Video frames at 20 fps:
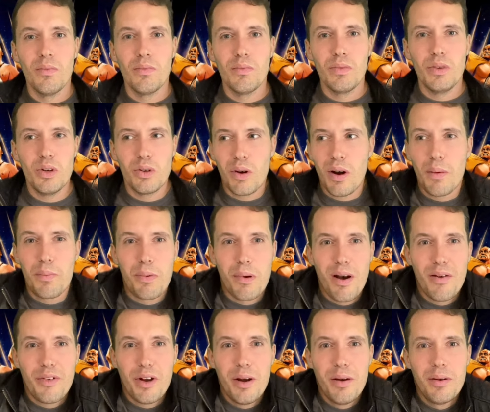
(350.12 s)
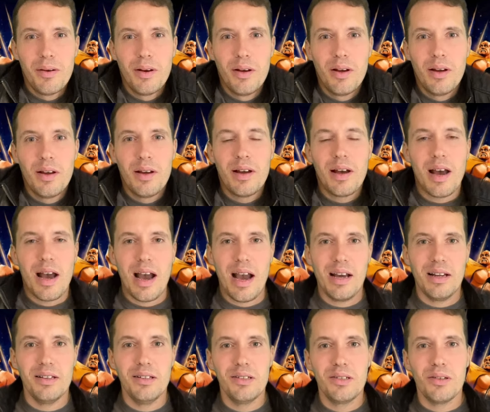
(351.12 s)
You're our brother,
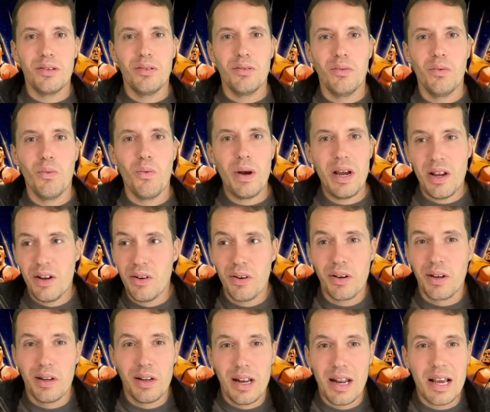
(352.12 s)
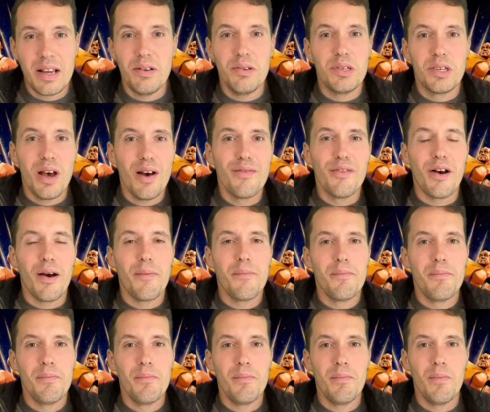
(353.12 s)
and we are not going to let you suffer.
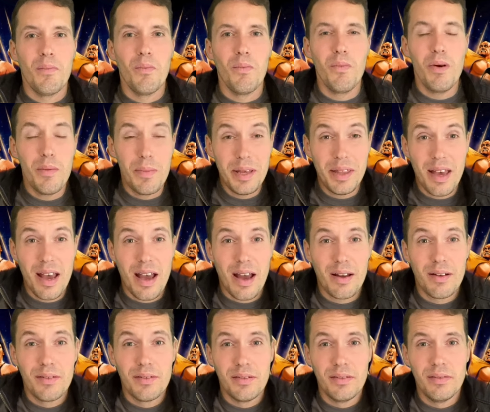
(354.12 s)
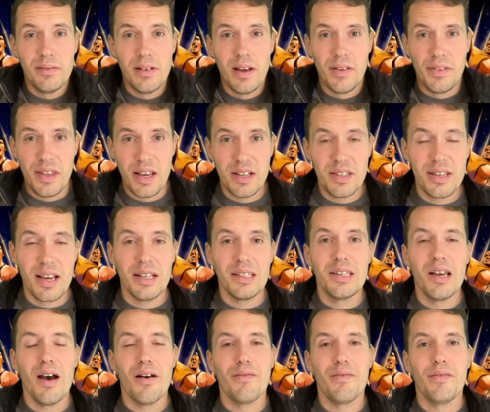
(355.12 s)
We'll be there if things get
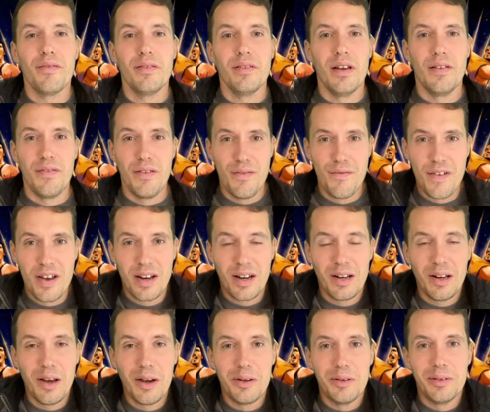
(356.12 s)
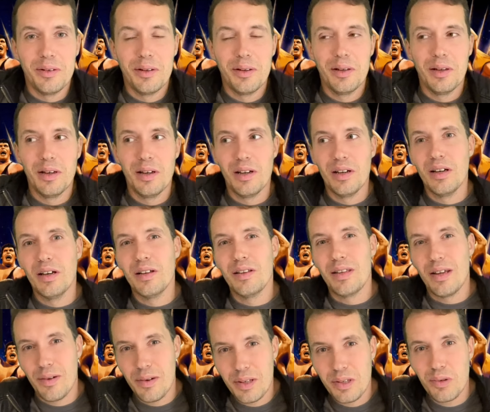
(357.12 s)
tough if you feel alone,
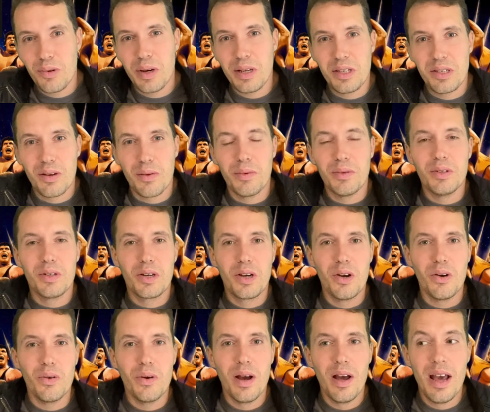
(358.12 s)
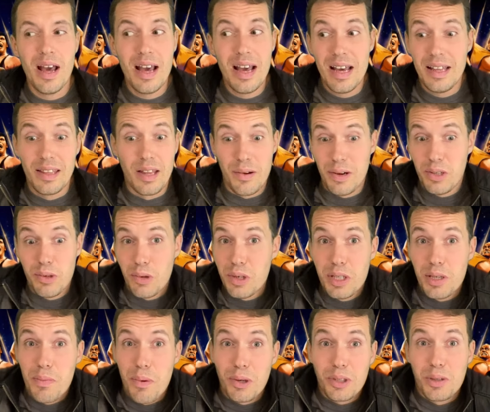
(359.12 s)
there is always someone to call. There is
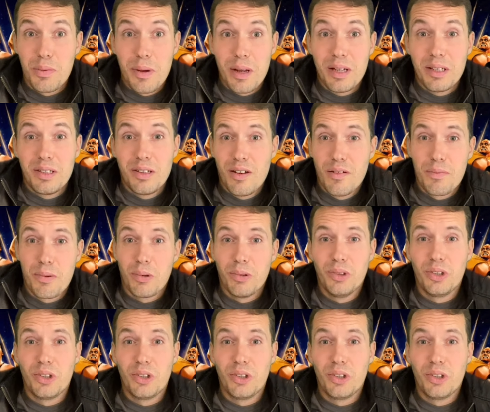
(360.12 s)
always the possibility of Braun